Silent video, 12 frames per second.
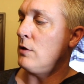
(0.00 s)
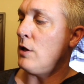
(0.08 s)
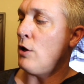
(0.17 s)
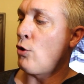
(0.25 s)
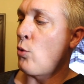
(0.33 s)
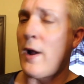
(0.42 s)

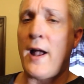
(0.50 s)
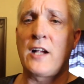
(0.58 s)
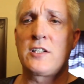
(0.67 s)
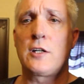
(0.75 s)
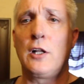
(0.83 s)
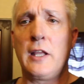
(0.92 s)

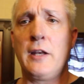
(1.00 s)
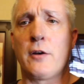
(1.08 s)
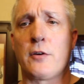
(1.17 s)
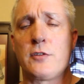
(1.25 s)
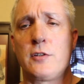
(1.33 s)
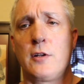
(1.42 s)
earwax
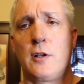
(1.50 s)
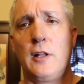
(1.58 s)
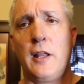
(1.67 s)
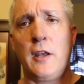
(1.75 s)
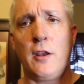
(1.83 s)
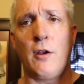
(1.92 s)
cleaners.
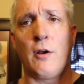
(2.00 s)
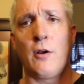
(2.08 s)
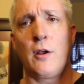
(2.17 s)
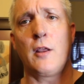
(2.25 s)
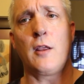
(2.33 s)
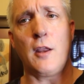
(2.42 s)

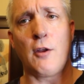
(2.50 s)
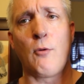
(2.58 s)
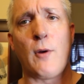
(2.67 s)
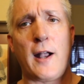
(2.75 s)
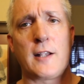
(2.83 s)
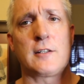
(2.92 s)
Clinere earwax